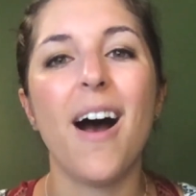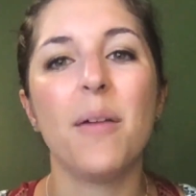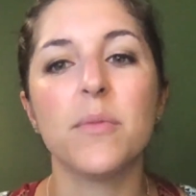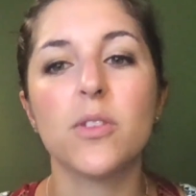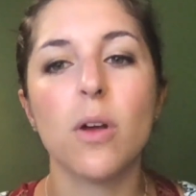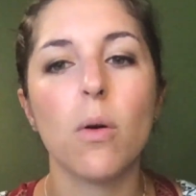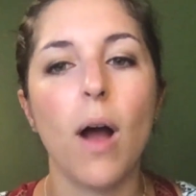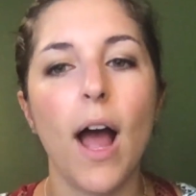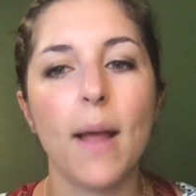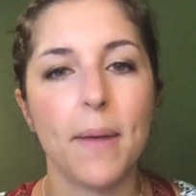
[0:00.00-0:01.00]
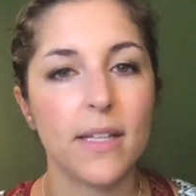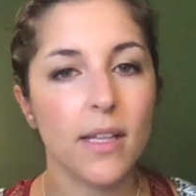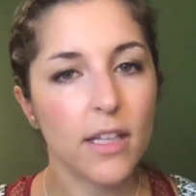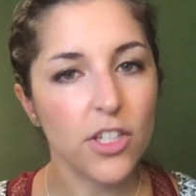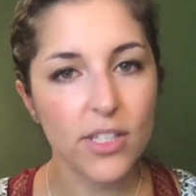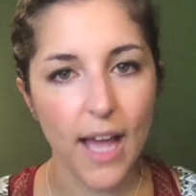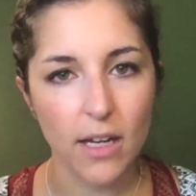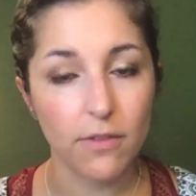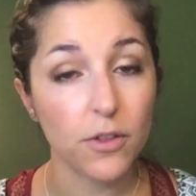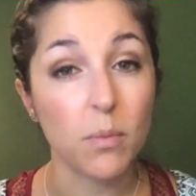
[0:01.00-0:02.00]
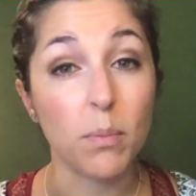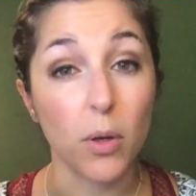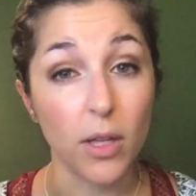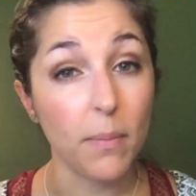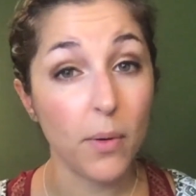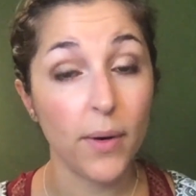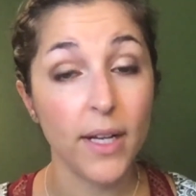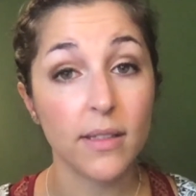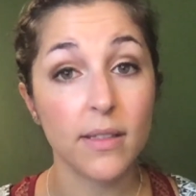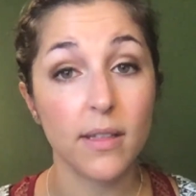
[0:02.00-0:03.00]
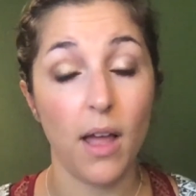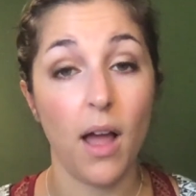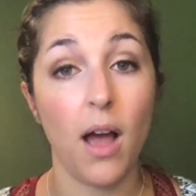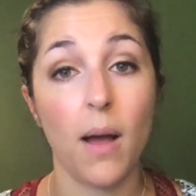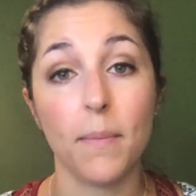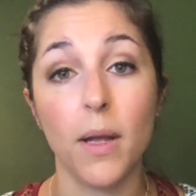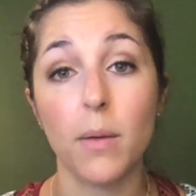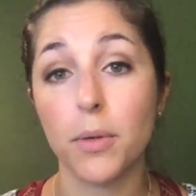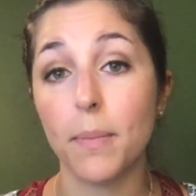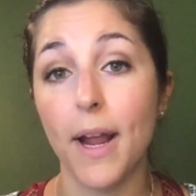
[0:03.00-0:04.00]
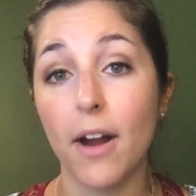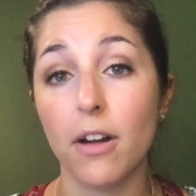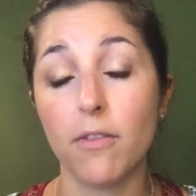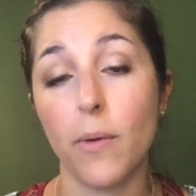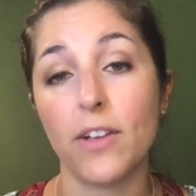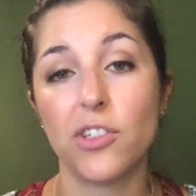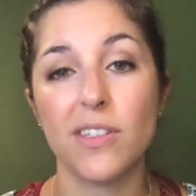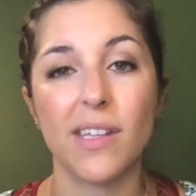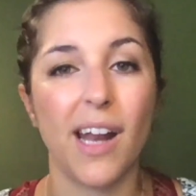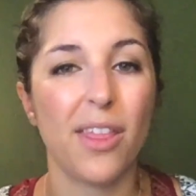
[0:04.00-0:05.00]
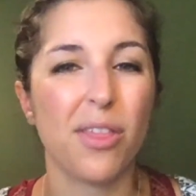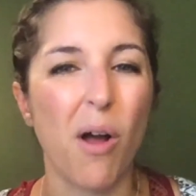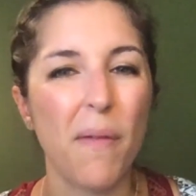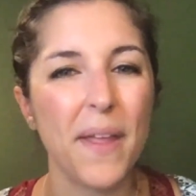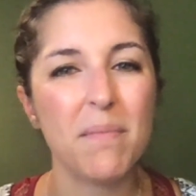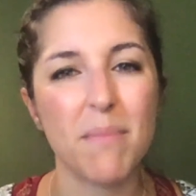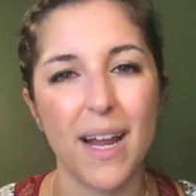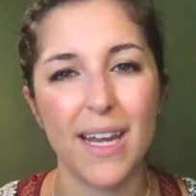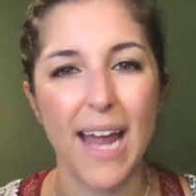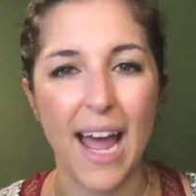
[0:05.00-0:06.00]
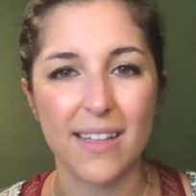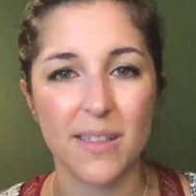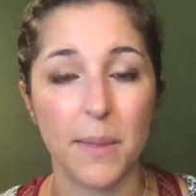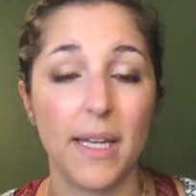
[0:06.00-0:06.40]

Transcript: So I basically just had a few bullet points prepared of questions that I thought they might ask me.